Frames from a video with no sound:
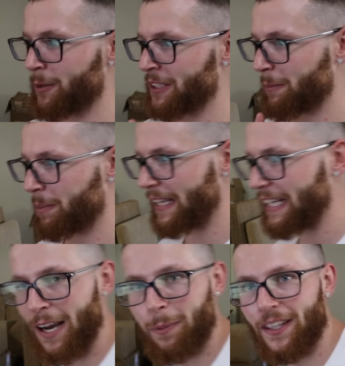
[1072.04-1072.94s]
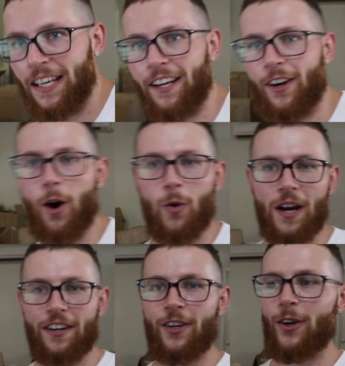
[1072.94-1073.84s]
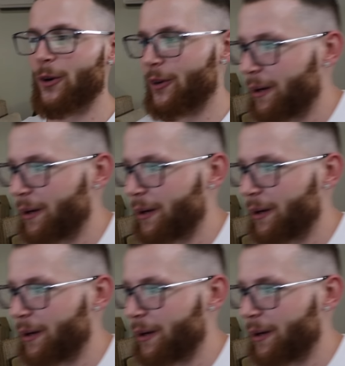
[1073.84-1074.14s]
it was completely up in the air. No one knew,